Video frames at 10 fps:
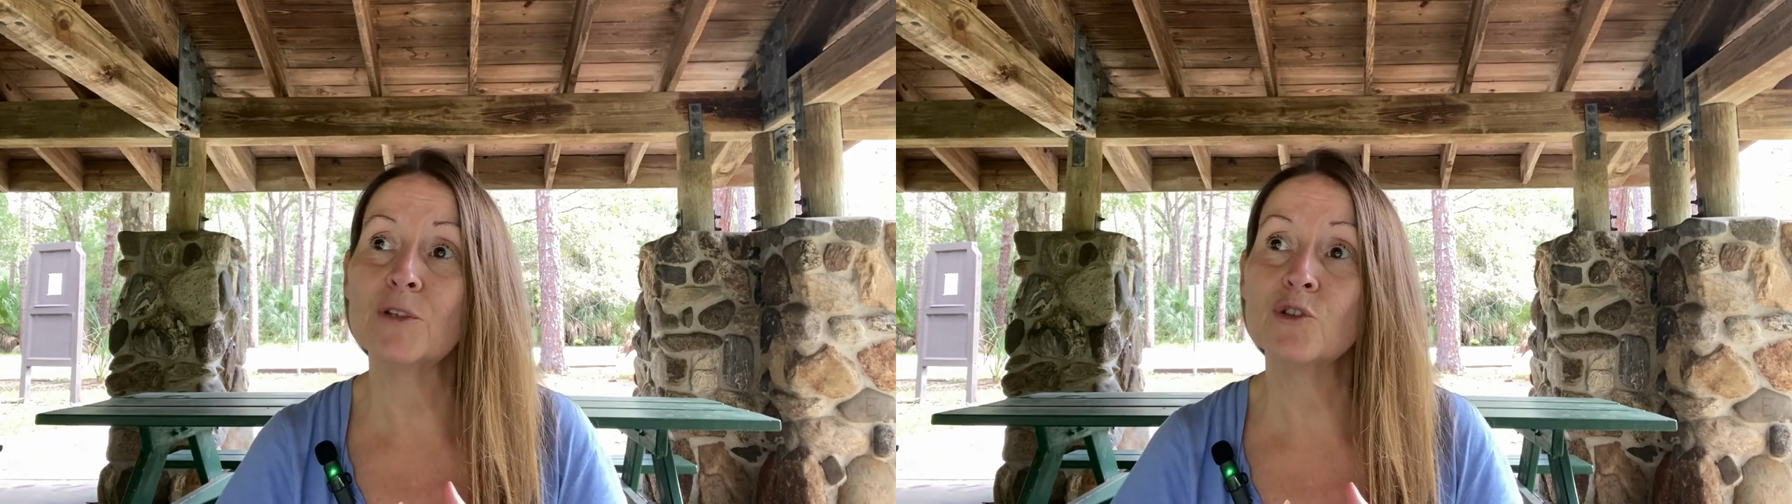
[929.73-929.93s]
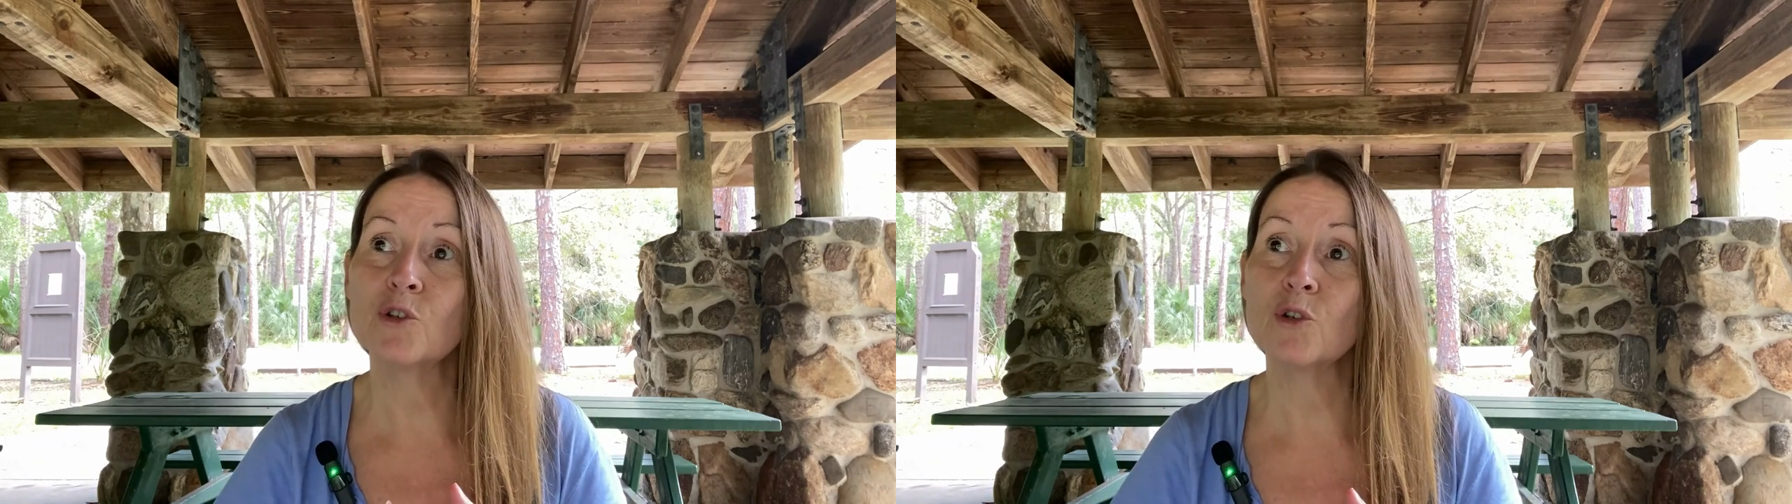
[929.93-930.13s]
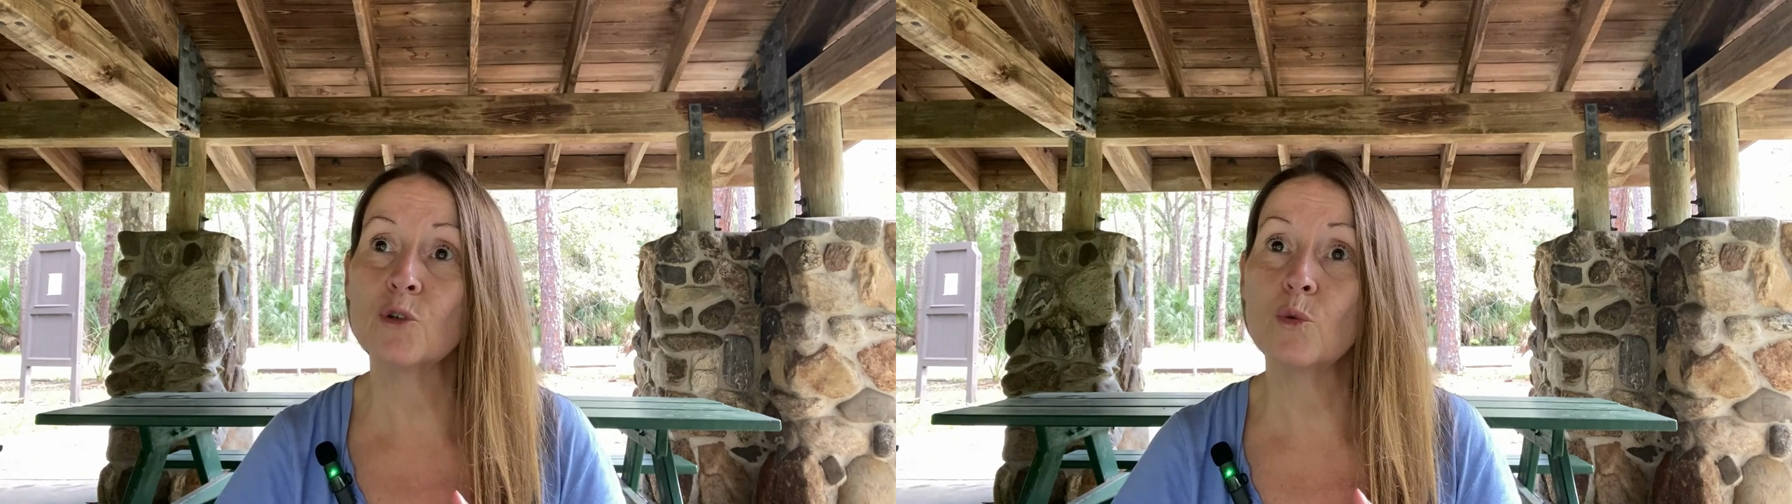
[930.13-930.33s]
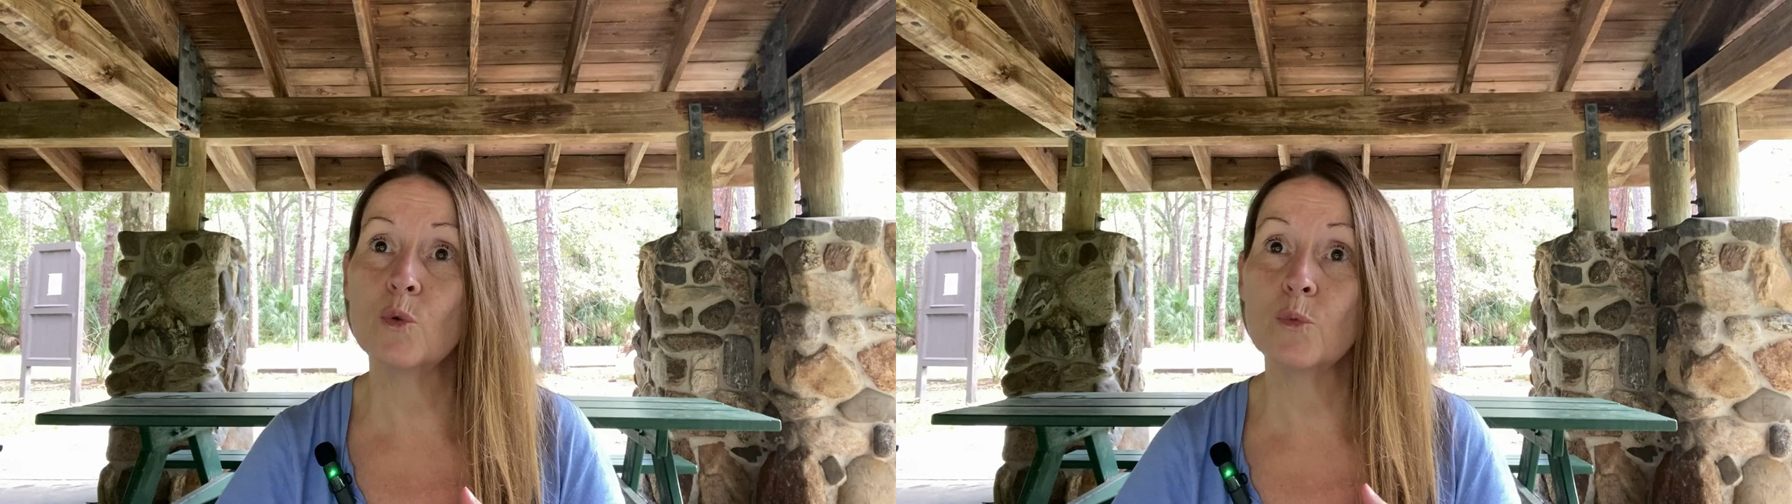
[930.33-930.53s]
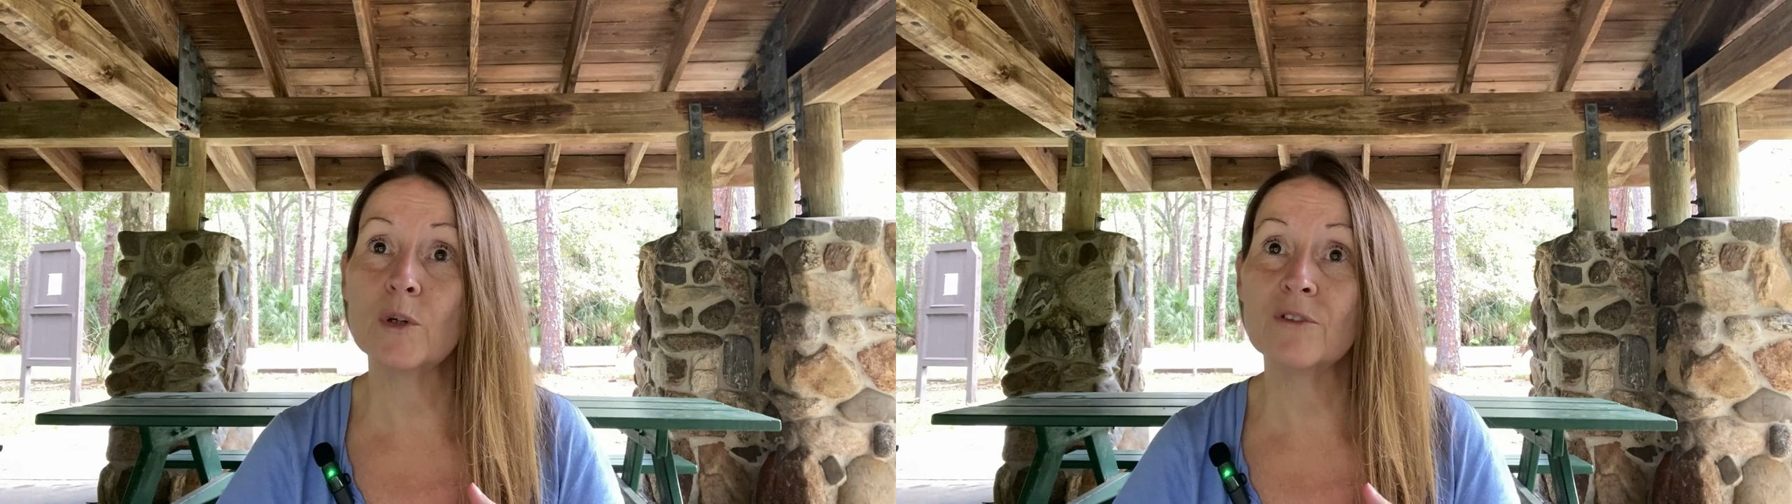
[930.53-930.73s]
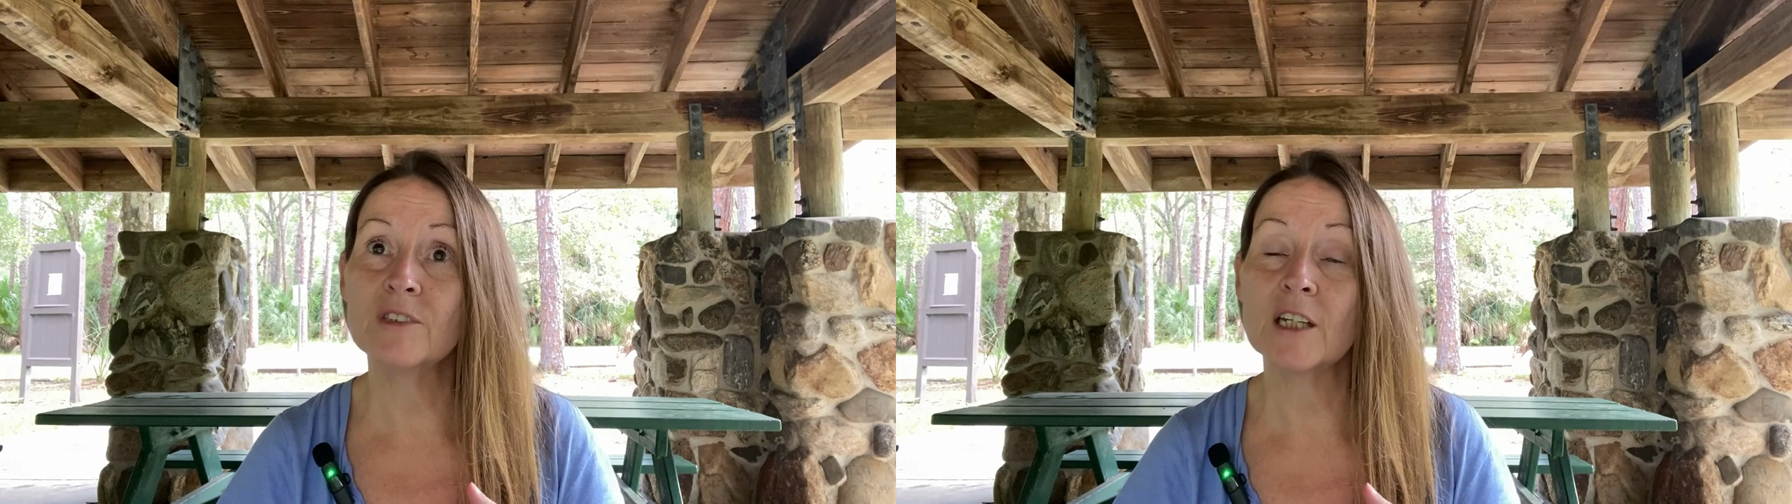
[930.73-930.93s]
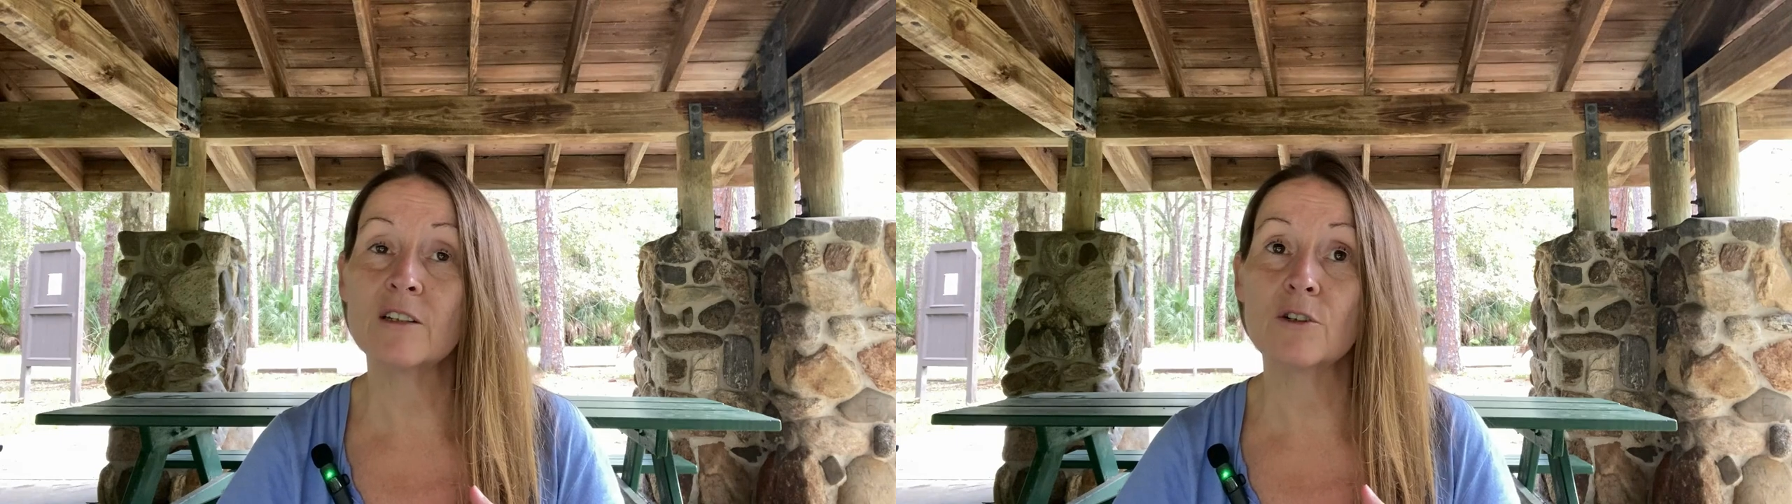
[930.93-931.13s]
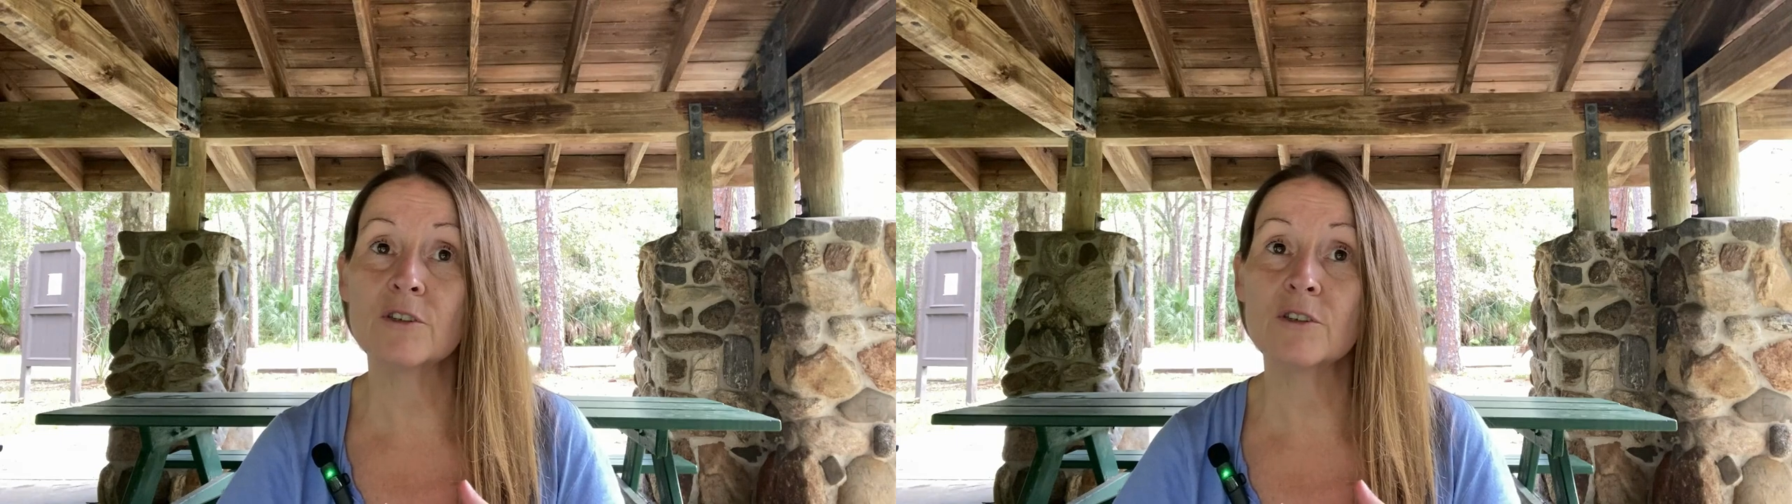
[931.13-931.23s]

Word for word: and so when we've taken